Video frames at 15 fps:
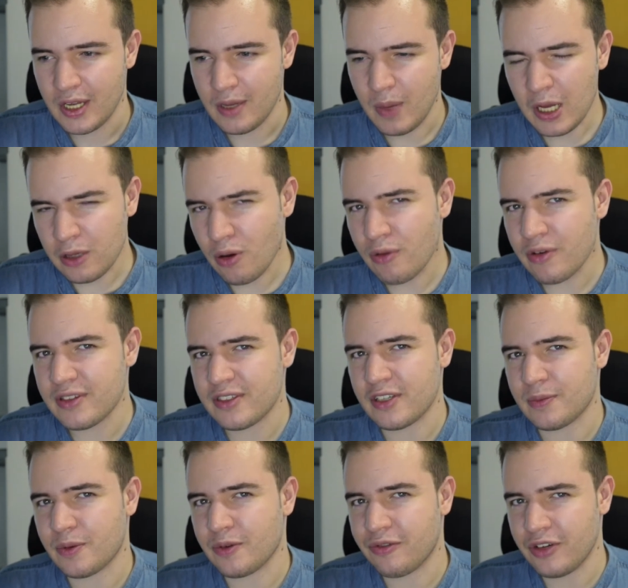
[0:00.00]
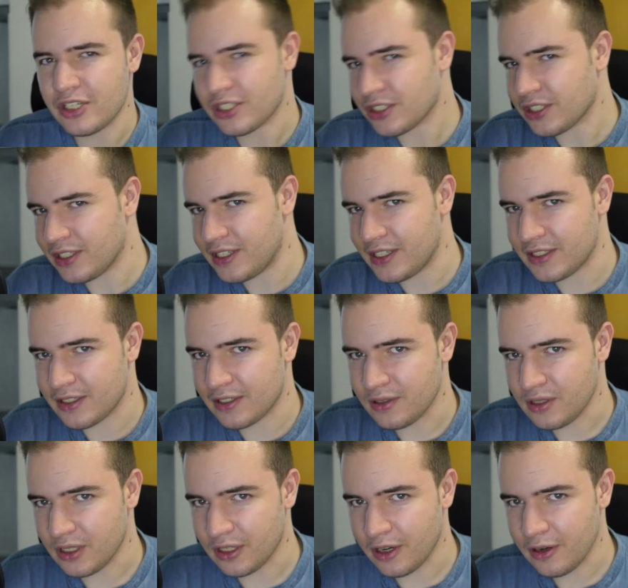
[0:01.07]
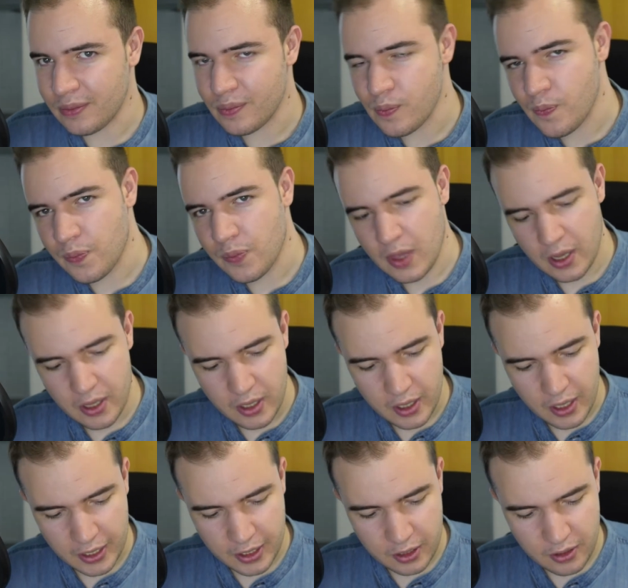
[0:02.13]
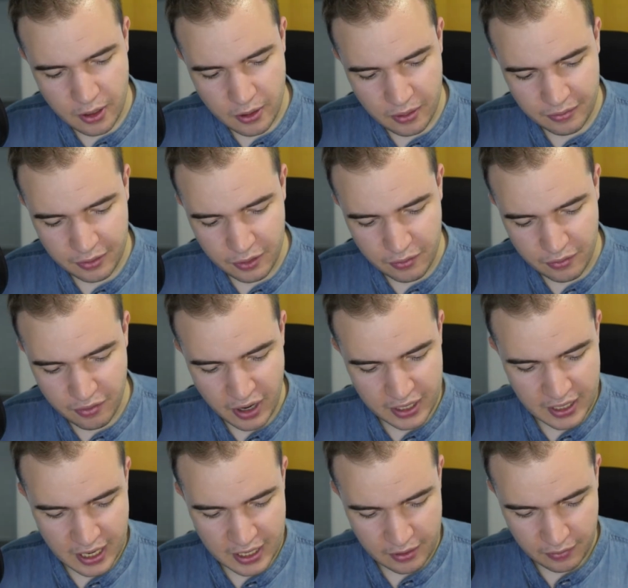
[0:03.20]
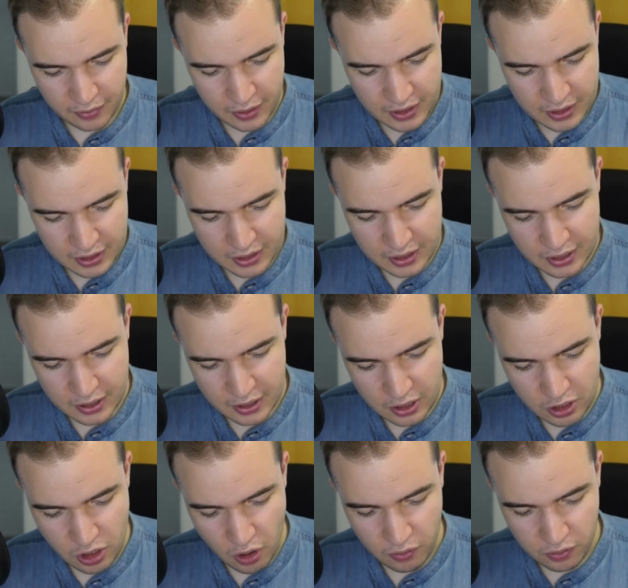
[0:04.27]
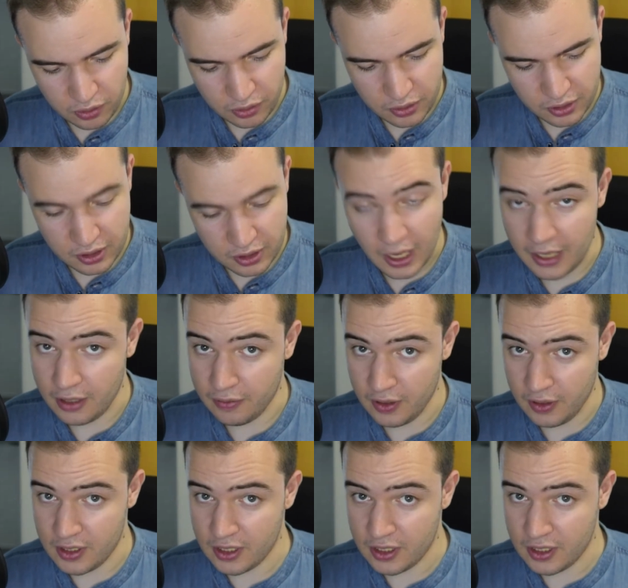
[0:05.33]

Mark Lawrence is proficient at this, you know? I don't know if you've read any of his novels, any of his